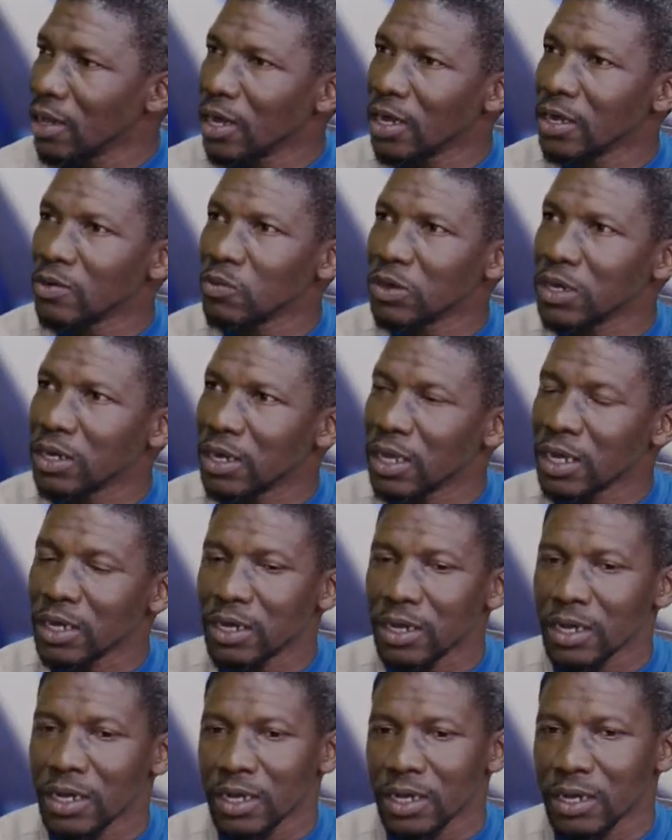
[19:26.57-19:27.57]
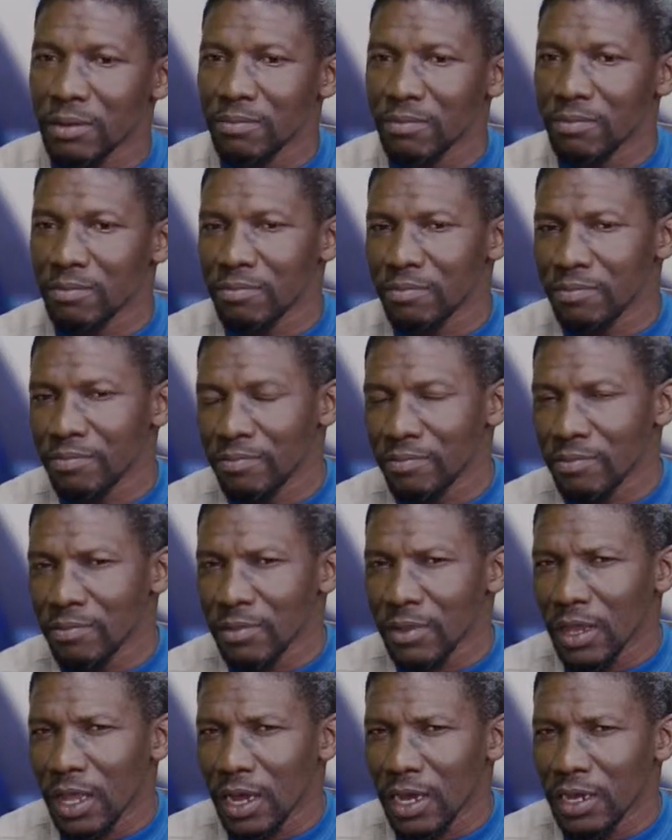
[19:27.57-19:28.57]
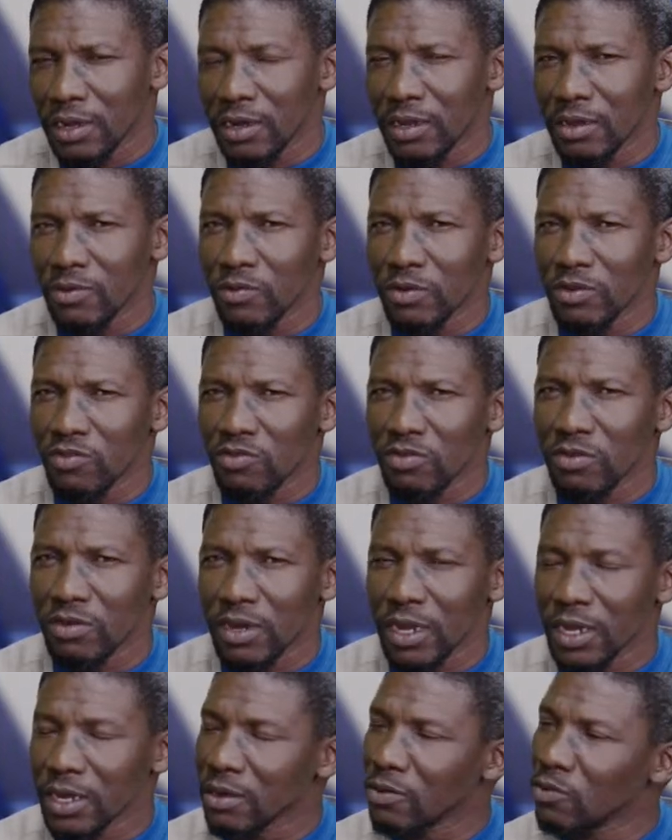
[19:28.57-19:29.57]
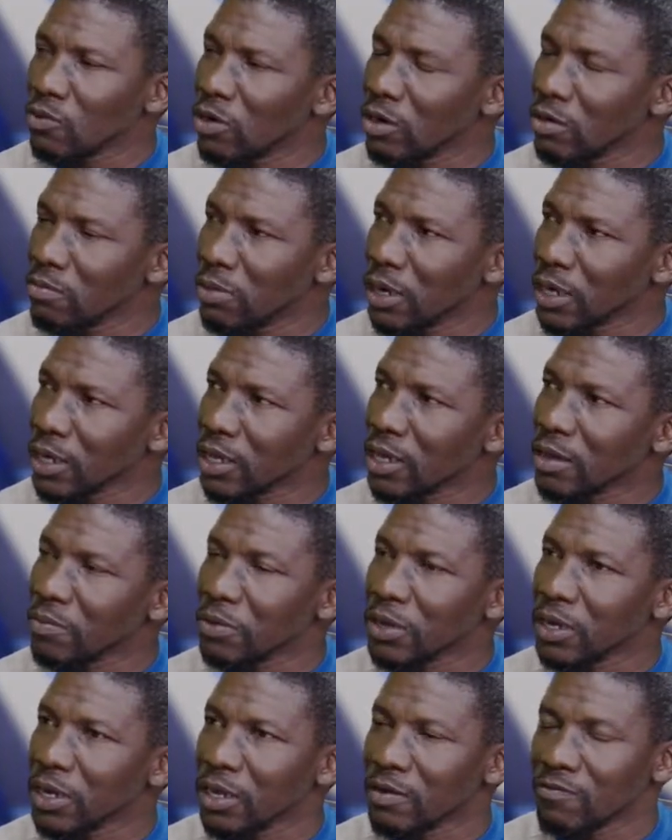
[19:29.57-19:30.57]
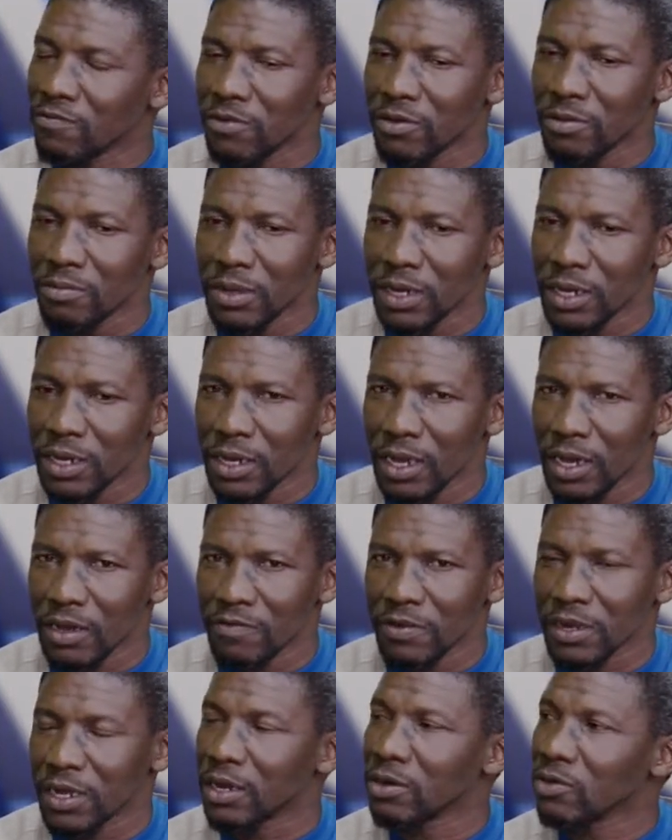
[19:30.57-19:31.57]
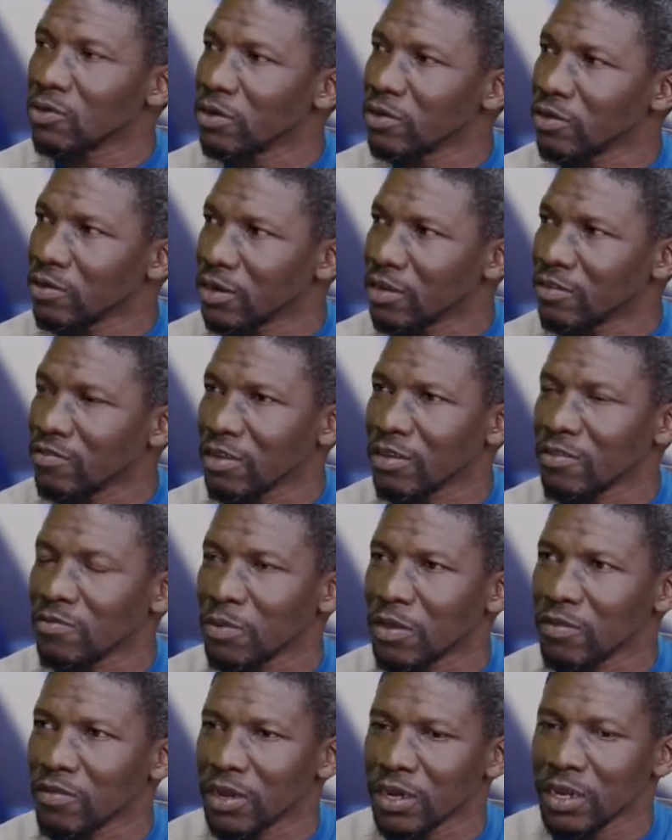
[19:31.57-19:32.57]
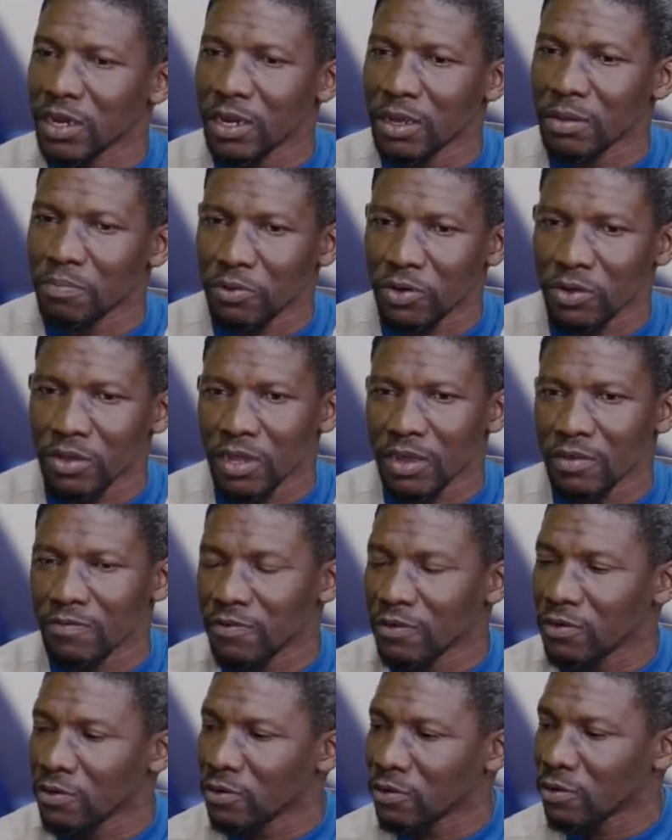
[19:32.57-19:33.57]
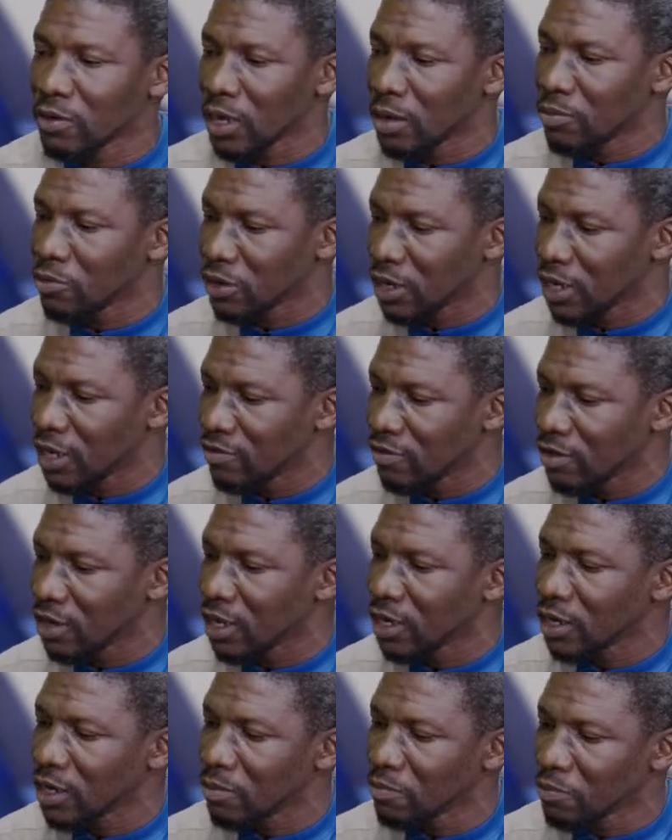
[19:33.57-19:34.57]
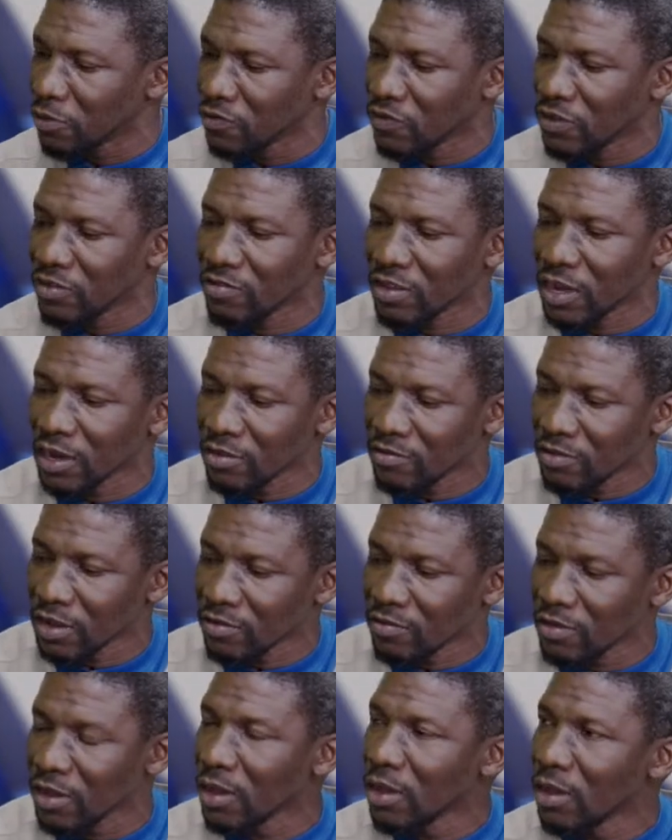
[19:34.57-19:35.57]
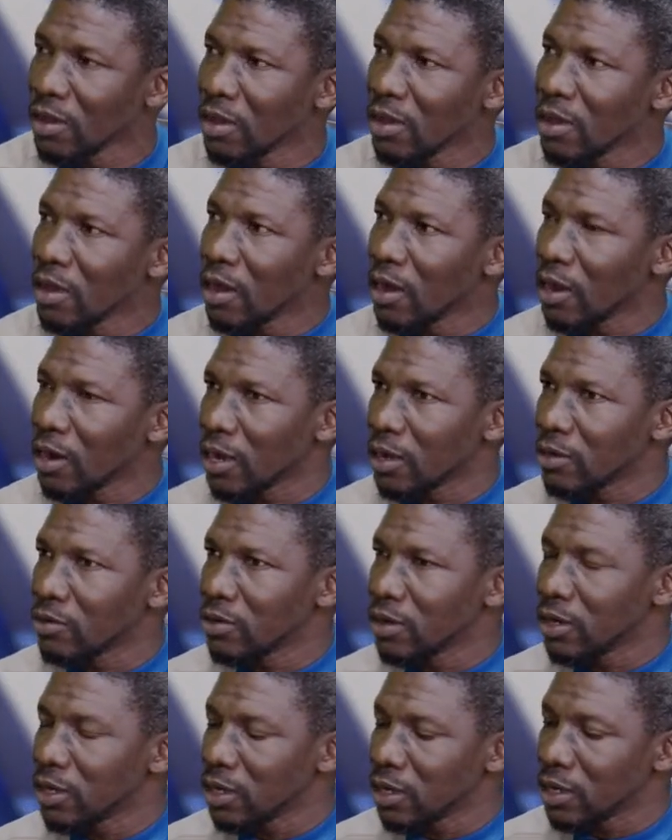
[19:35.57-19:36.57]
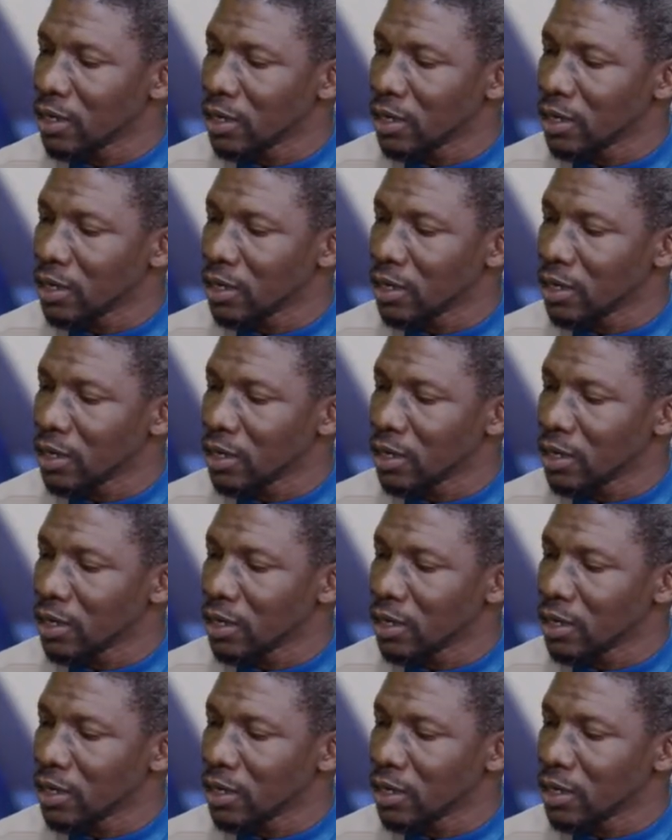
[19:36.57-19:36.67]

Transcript: And with that, I think one should thank World Bank keeping in for many African countries, especially the project for harmonizing and improving statistics, okay, around